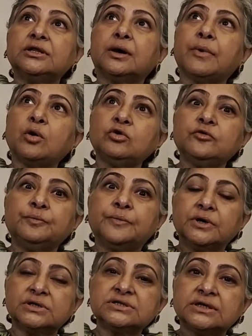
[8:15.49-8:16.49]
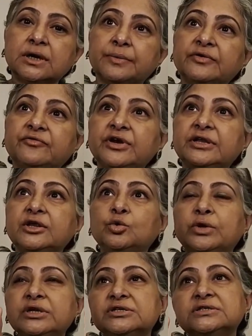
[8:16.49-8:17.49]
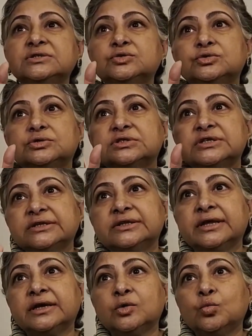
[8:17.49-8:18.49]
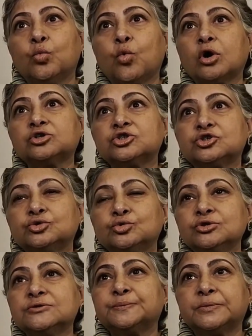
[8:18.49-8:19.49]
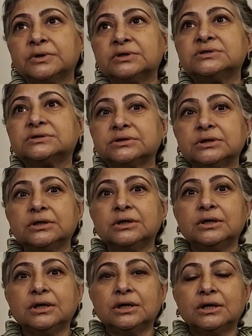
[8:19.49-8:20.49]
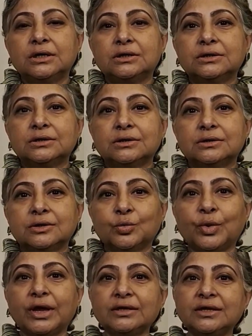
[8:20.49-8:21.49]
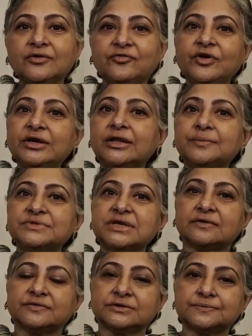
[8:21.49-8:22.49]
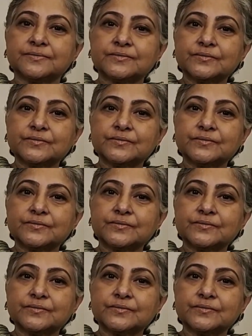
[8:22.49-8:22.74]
and the amount of birds that come and feed there, you can just sit there and watch those birds, the way they feed themselves.